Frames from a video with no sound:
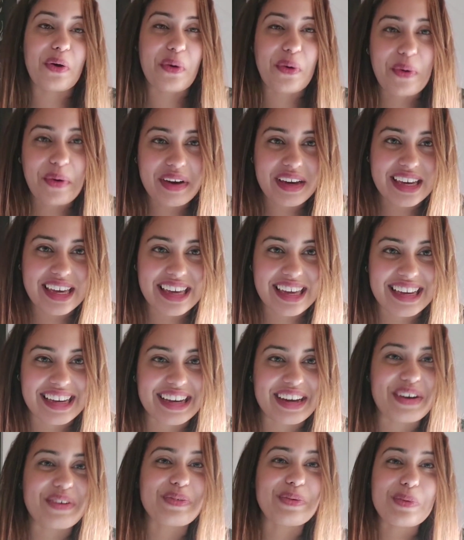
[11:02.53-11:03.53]
Cooking.
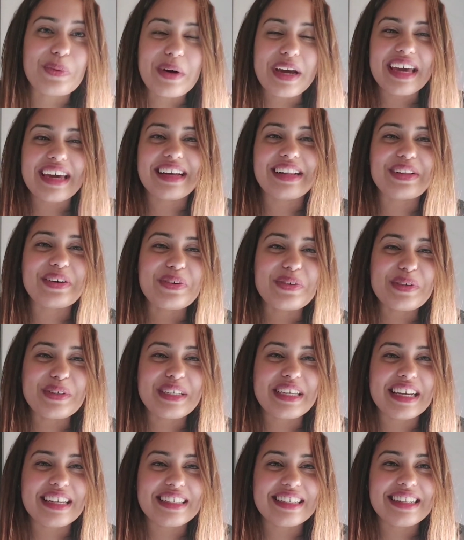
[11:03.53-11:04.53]
Well, who
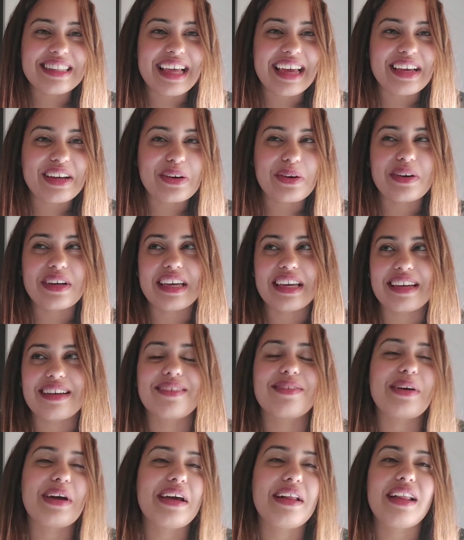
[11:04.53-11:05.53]
doesn't like
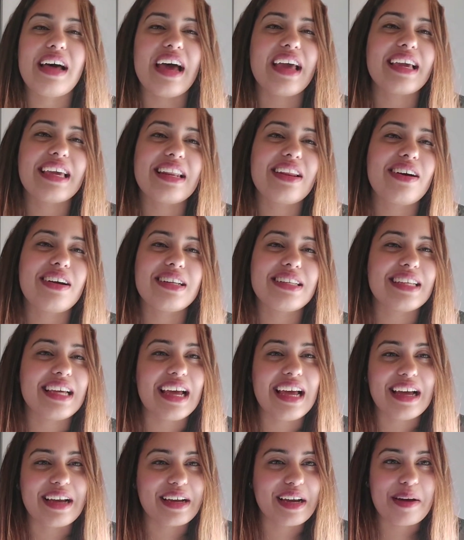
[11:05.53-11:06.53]
cooking? Well, I cannot
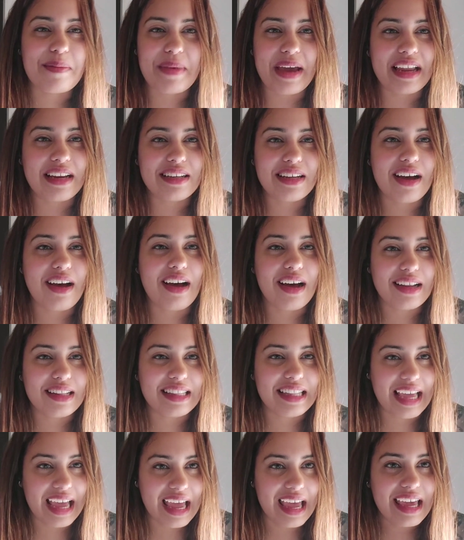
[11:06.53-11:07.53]
comment
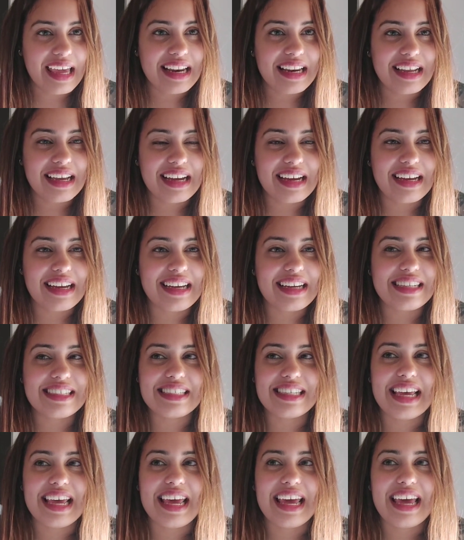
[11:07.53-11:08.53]
on that,
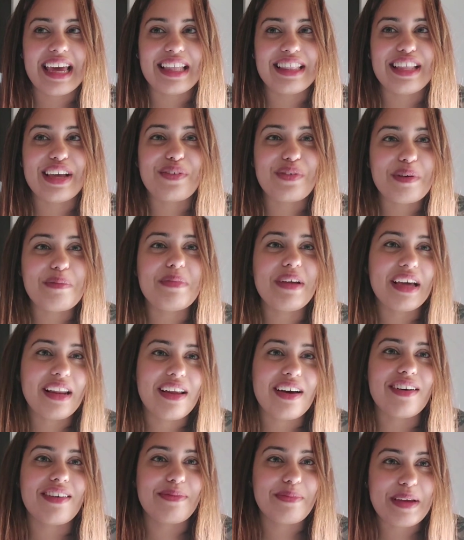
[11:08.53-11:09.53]
because there would be a
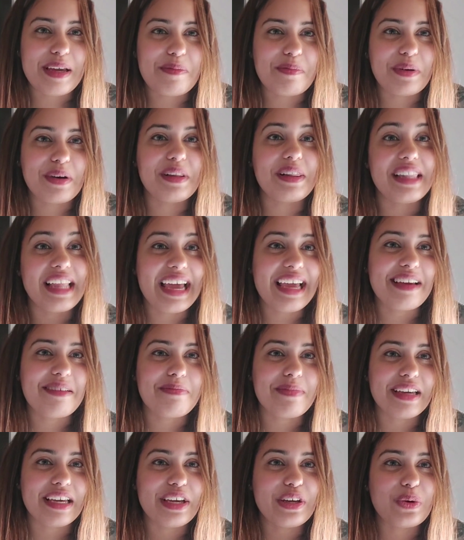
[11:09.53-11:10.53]
lot of people
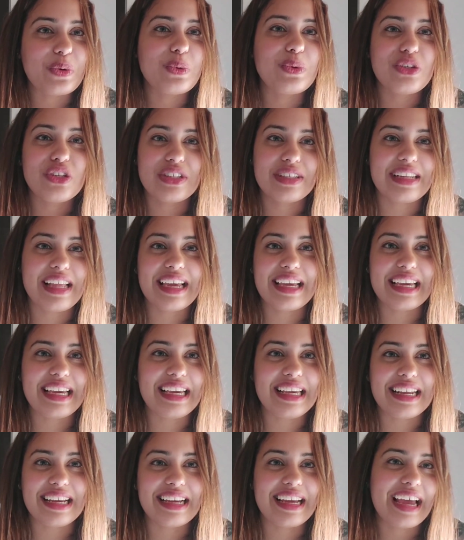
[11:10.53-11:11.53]
like me who just like
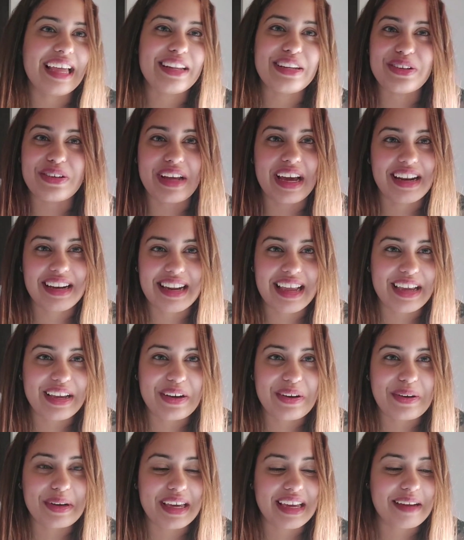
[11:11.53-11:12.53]
eating and do not
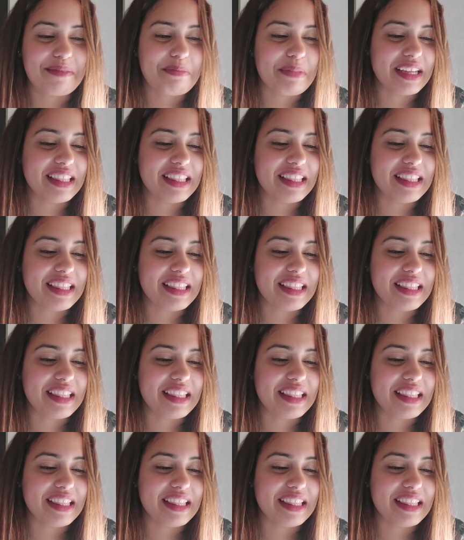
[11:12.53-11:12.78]
like cooking.